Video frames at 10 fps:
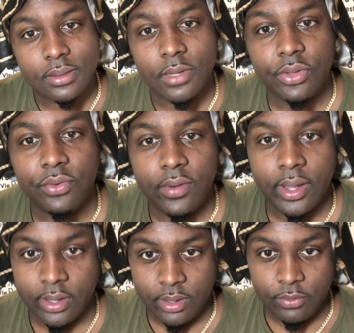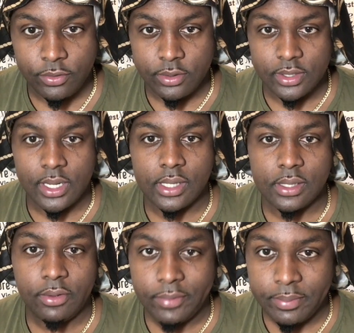my do-rag anymore, and it has
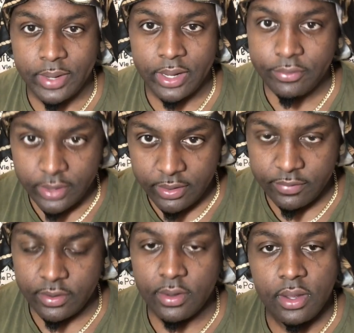helped my back waves.